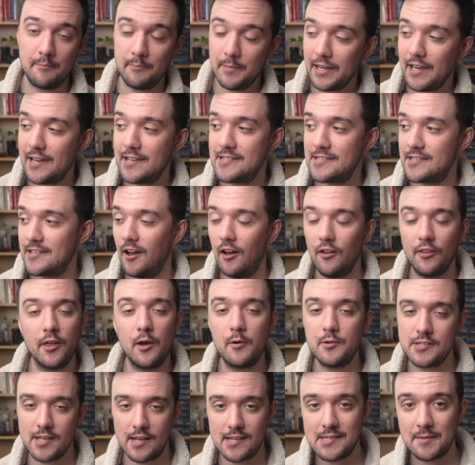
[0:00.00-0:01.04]
because
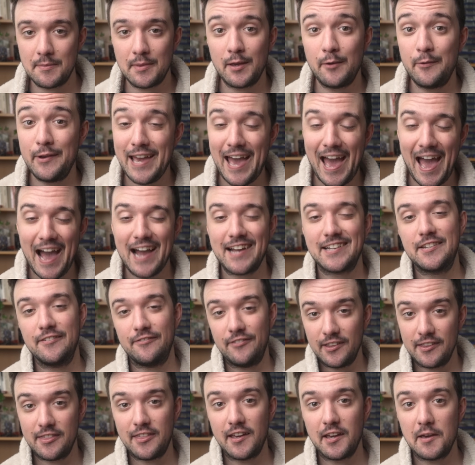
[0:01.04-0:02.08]
although it's not something we
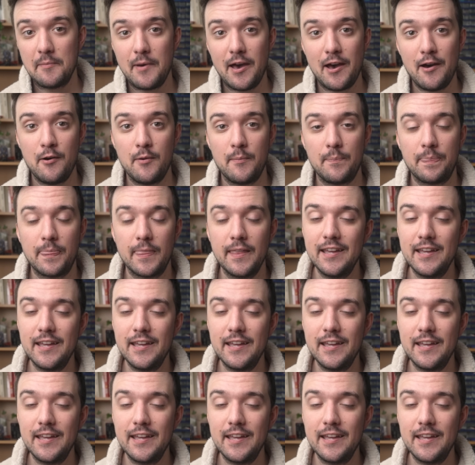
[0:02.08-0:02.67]
actively think about,